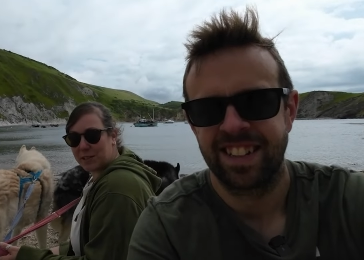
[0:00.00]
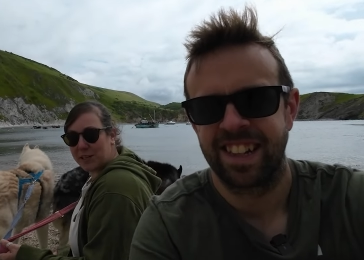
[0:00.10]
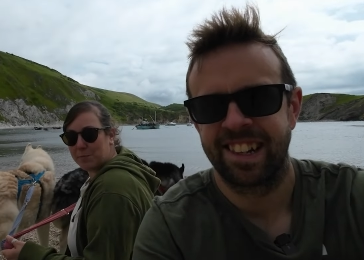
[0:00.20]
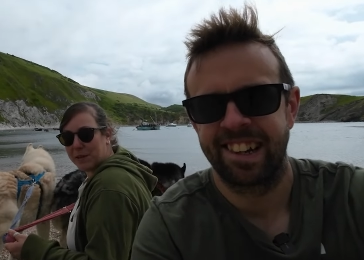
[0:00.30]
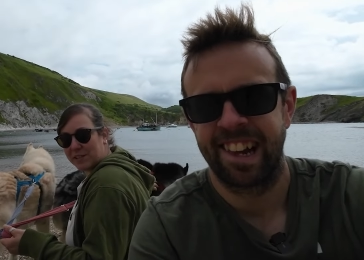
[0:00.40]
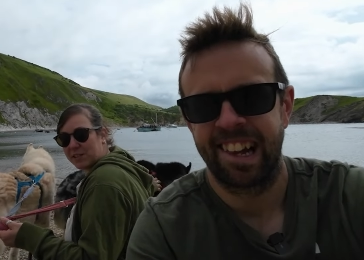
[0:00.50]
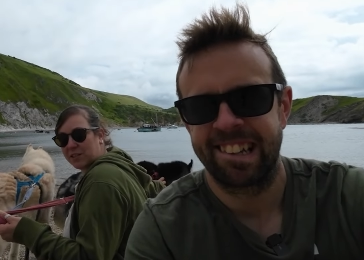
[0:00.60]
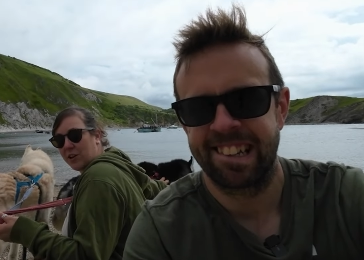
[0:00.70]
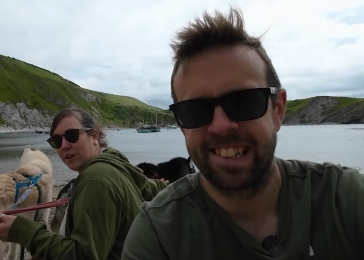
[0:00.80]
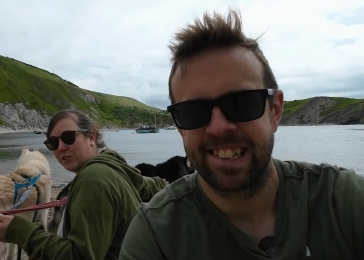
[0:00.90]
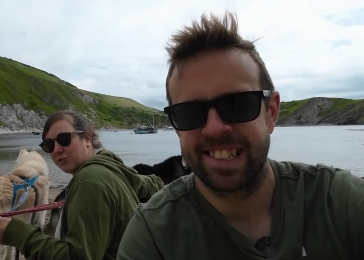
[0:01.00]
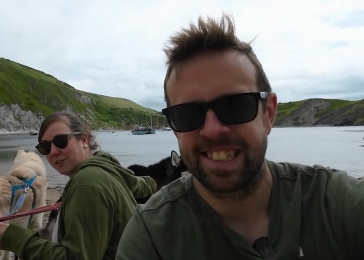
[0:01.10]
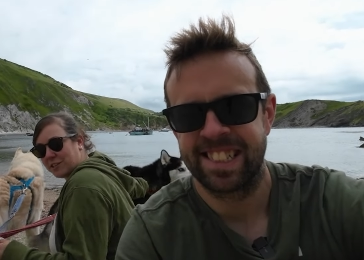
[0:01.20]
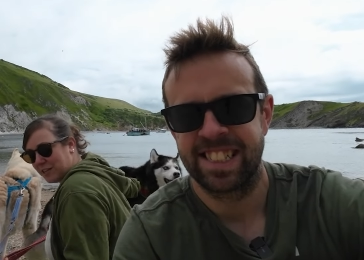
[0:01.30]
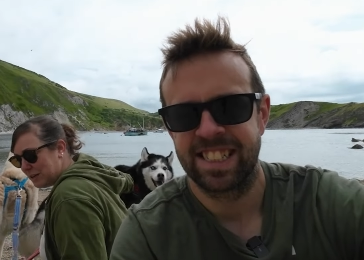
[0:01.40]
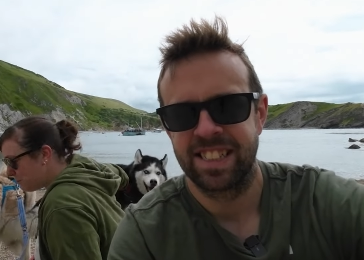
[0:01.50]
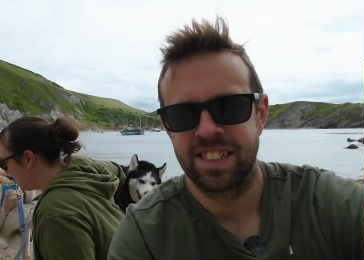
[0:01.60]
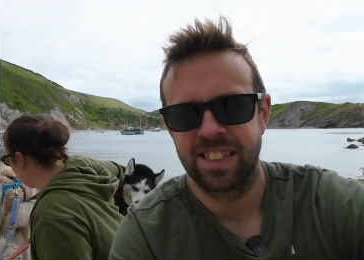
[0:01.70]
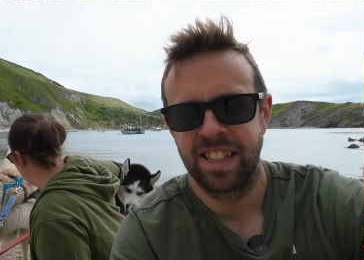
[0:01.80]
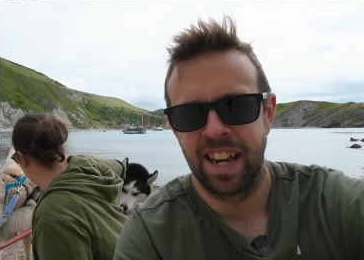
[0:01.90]
Speaker 1: eating bits of dirty, dry
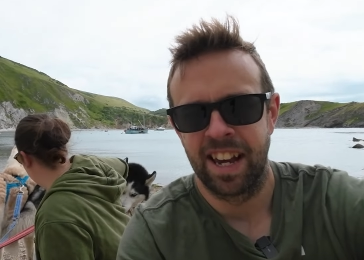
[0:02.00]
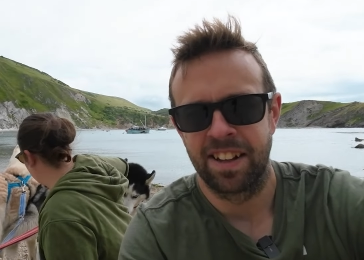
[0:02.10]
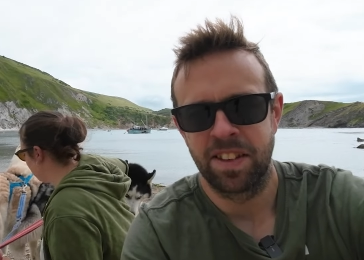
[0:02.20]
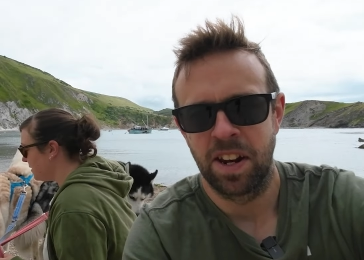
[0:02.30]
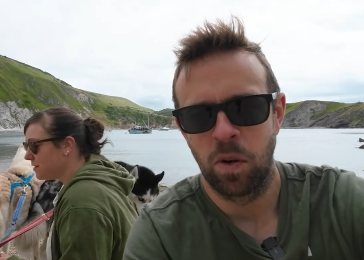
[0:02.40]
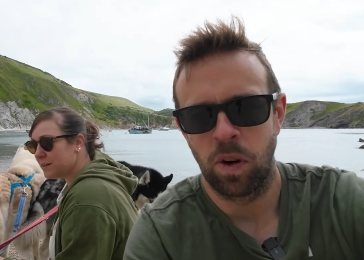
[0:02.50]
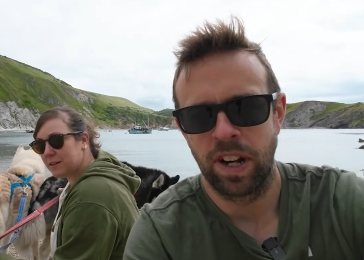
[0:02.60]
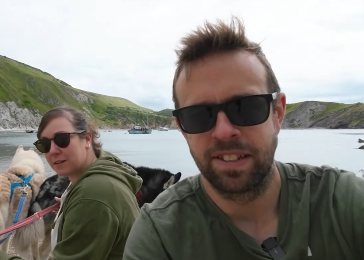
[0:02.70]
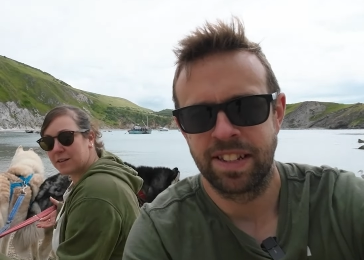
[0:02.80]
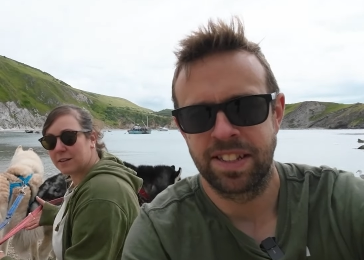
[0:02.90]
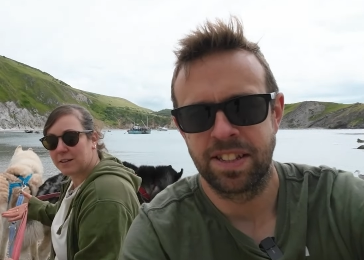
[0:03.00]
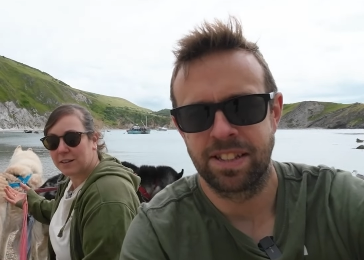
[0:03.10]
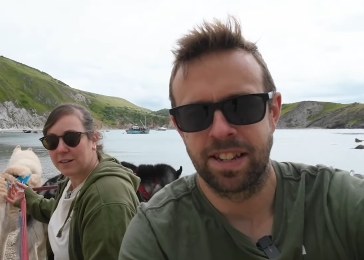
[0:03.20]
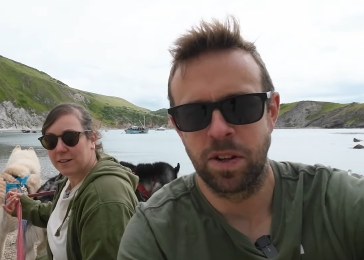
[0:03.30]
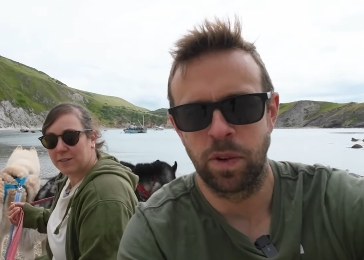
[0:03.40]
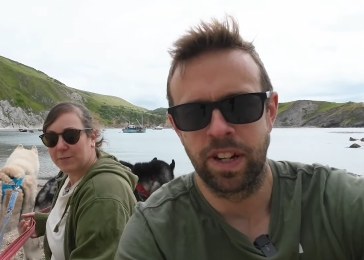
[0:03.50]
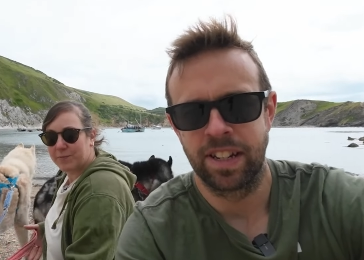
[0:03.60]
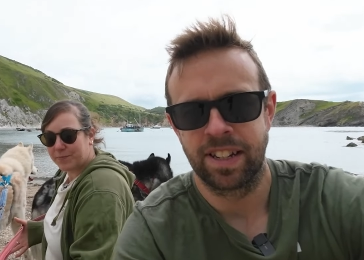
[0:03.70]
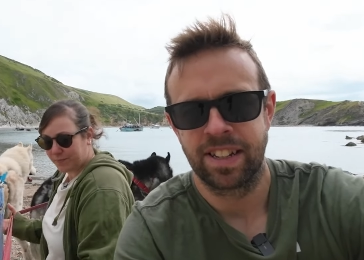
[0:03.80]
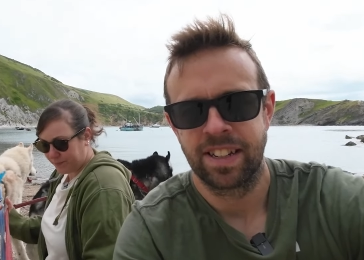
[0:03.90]
seaweed.
Speaker 2: Yeah, I don't know why he's eating the seaweed.
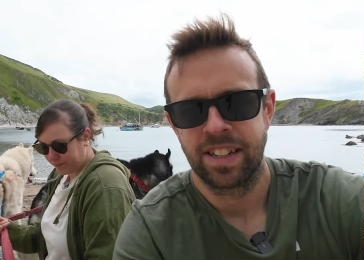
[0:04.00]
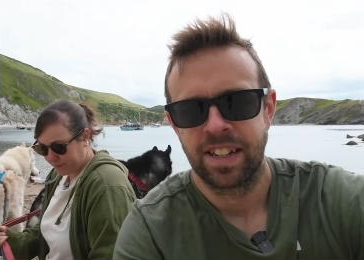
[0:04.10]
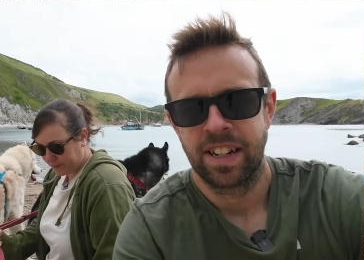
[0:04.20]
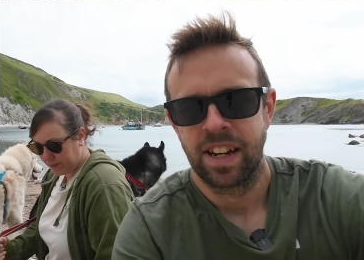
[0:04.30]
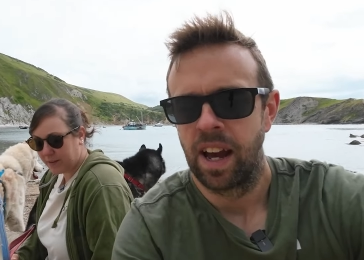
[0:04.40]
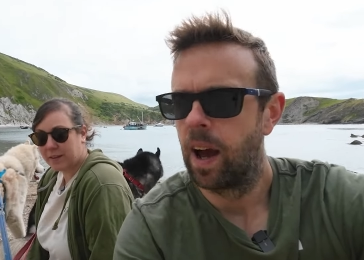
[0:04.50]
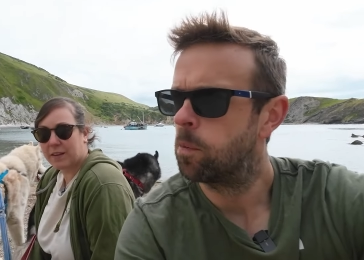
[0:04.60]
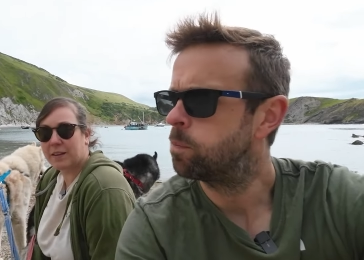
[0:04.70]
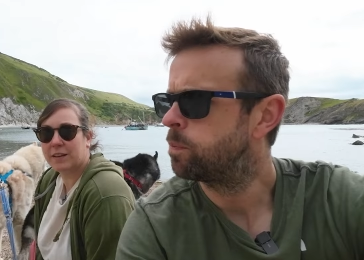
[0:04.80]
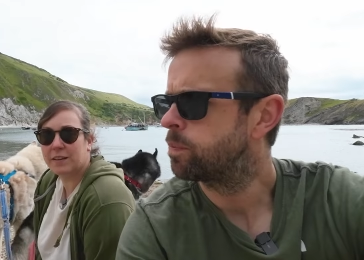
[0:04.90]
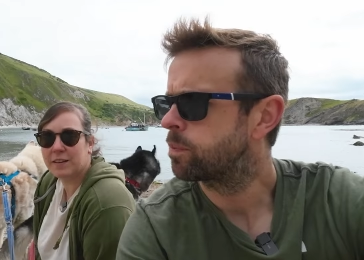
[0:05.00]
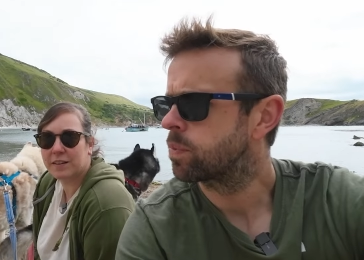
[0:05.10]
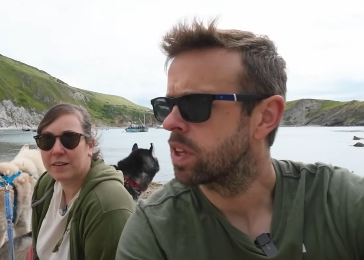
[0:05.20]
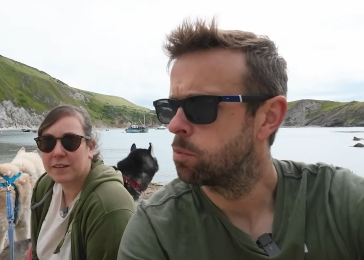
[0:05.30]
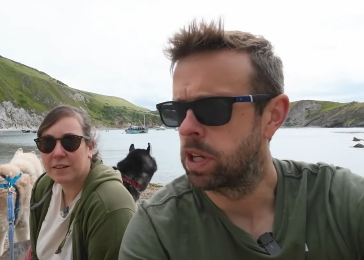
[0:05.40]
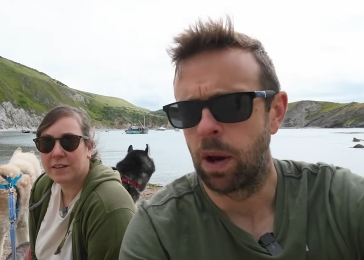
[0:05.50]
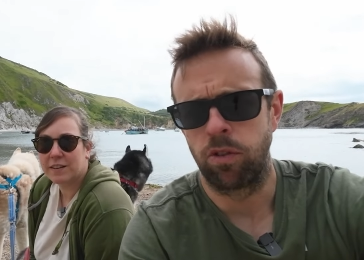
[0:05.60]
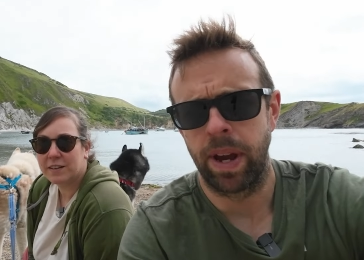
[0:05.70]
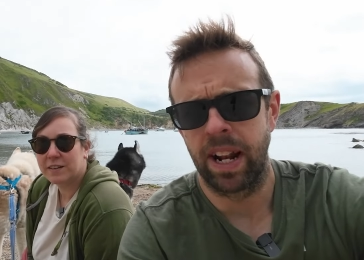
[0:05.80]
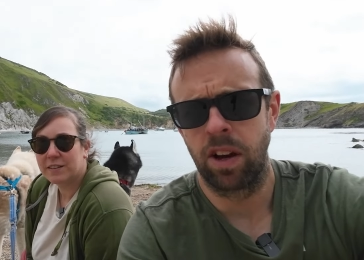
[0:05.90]
Um, but yeah, we've
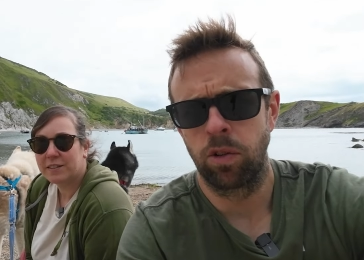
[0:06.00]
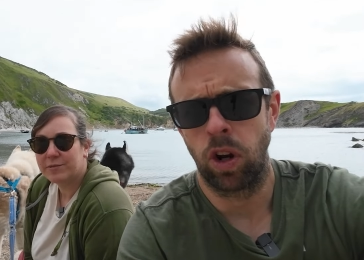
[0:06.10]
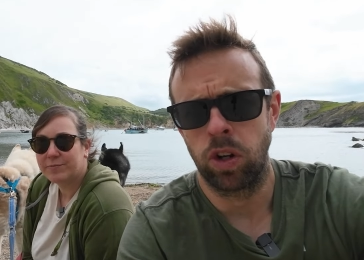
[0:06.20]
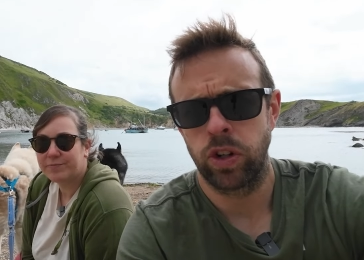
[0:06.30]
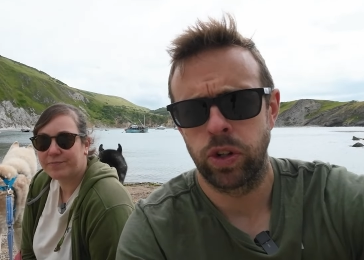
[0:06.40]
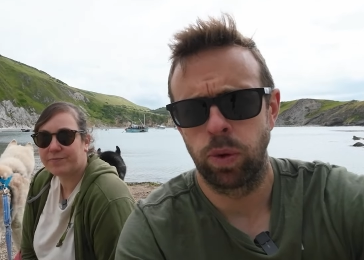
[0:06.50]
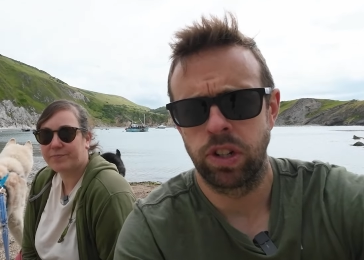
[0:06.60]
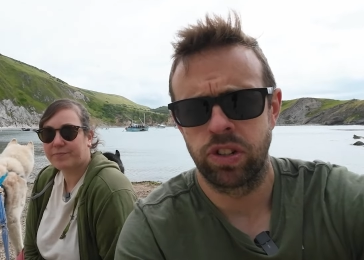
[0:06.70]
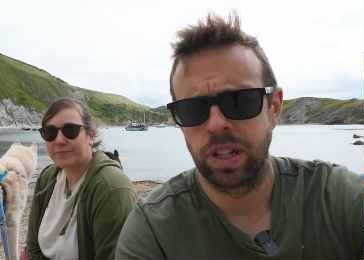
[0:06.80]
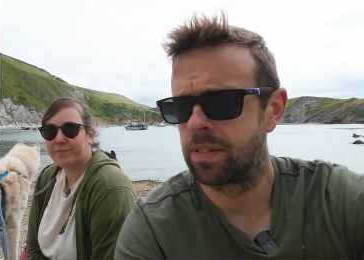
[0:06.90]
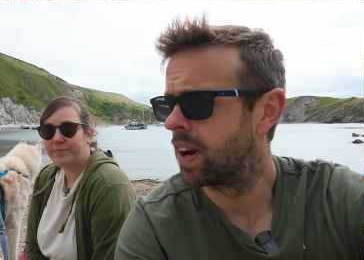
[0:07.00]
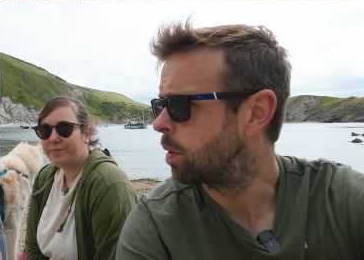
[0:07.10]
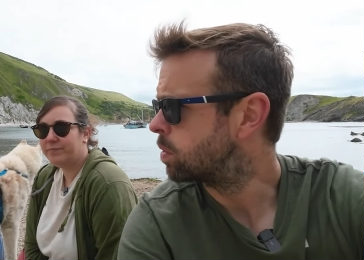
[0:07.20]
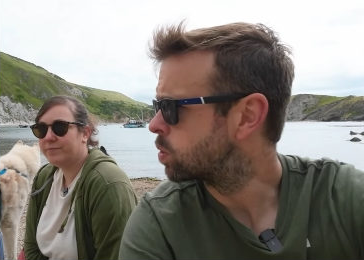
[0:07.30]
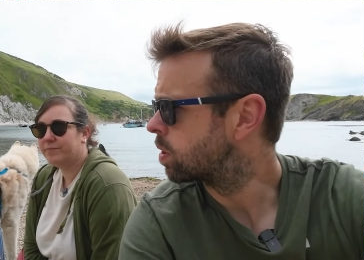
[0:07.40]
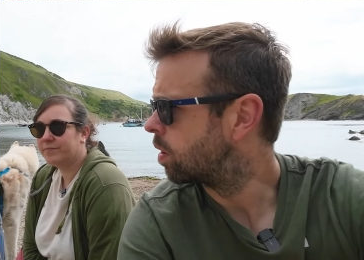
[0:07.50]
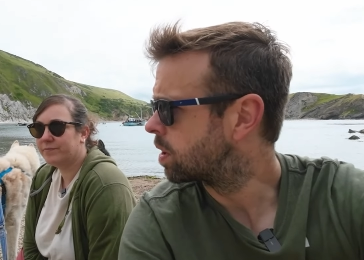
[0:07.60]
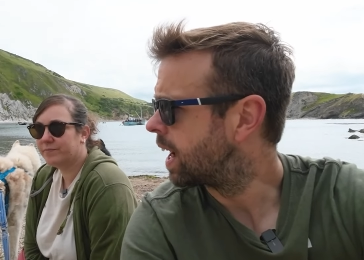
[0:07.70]
made a little lunch, which is in the van, which we'll go and